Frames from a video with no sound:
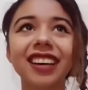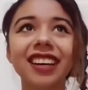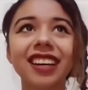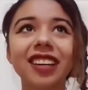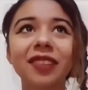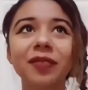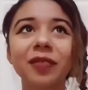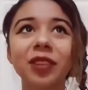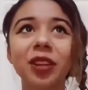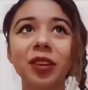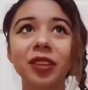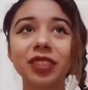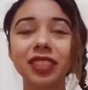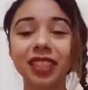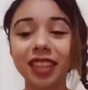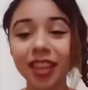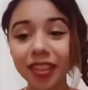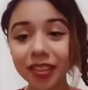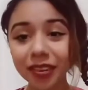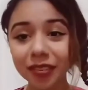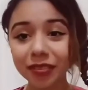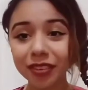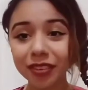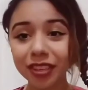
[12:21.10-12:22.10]
There's
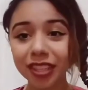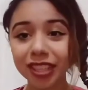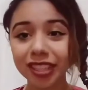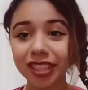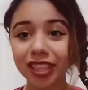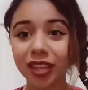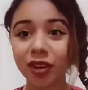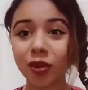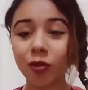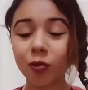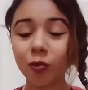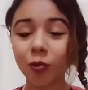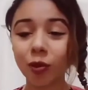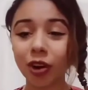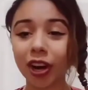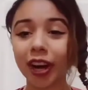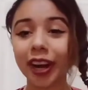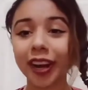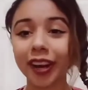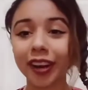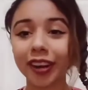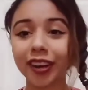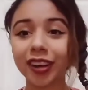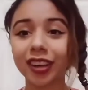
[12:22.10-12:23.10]
another version where
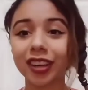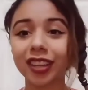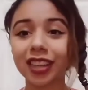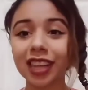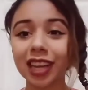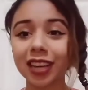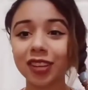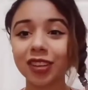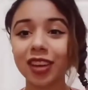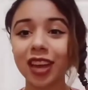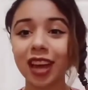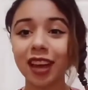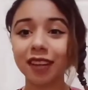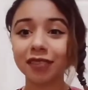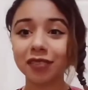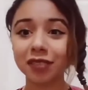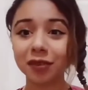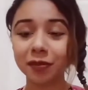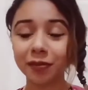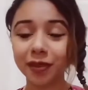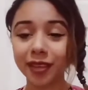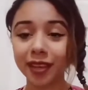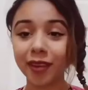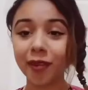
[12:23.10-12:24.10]
I heard that you have
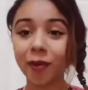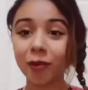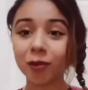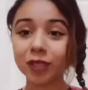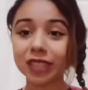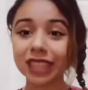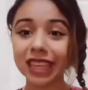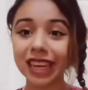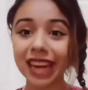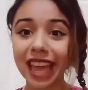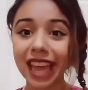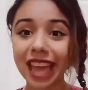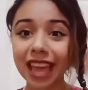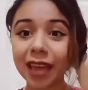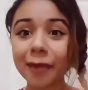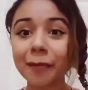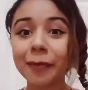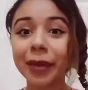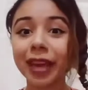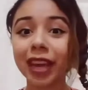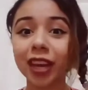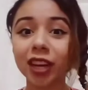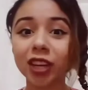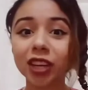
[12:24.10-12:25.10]
to be holding a
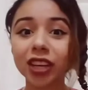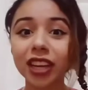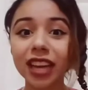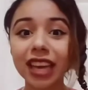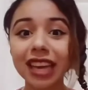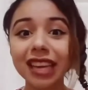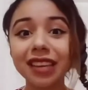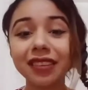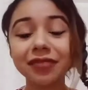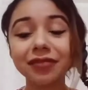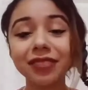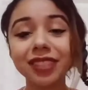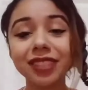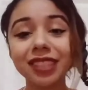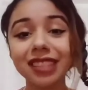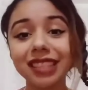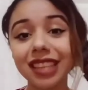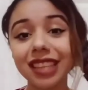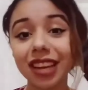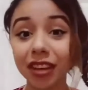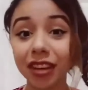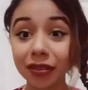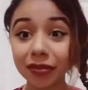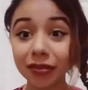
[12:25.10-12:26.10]
pair
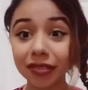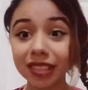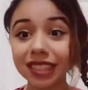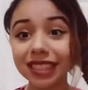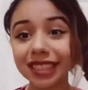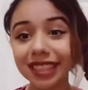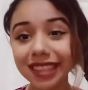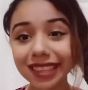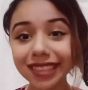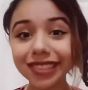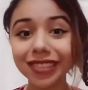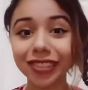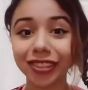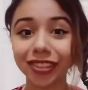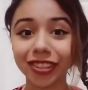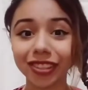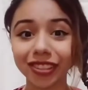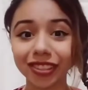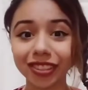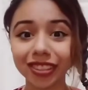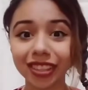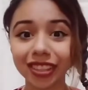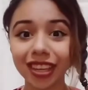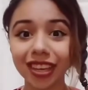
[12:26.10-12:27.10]
of
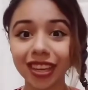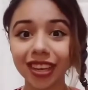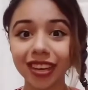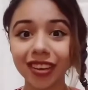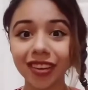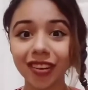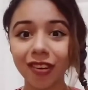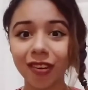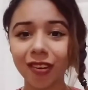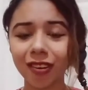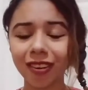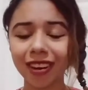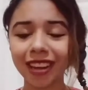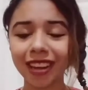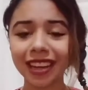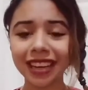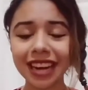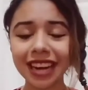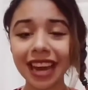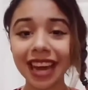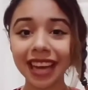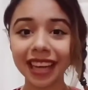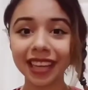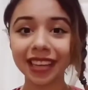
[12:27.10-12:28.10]
scissors or a
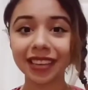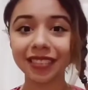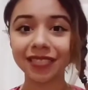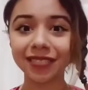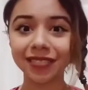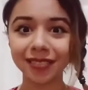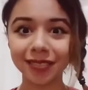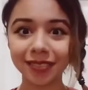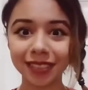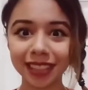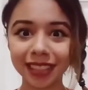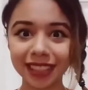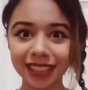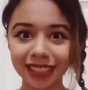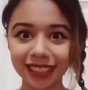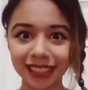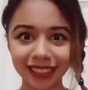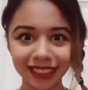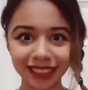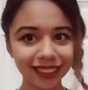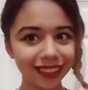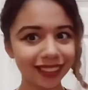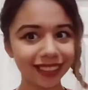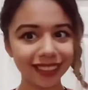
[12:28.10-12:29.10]
knife,
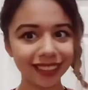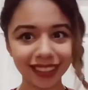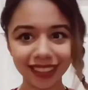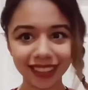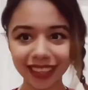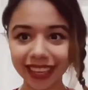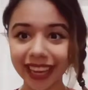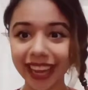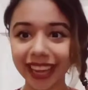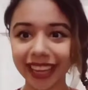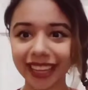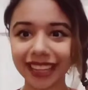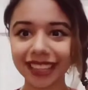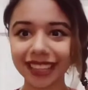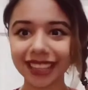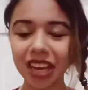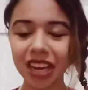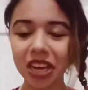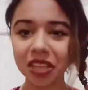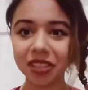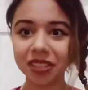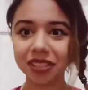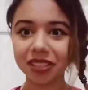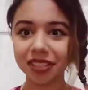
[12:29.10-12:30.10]
which,
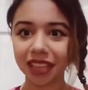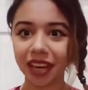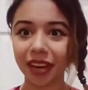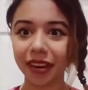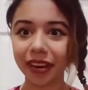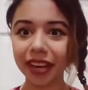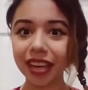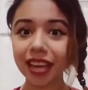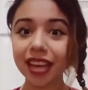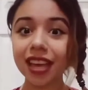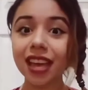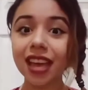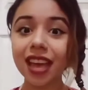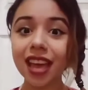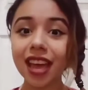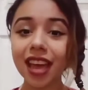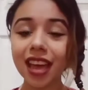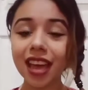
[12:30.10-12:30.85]
again, scary.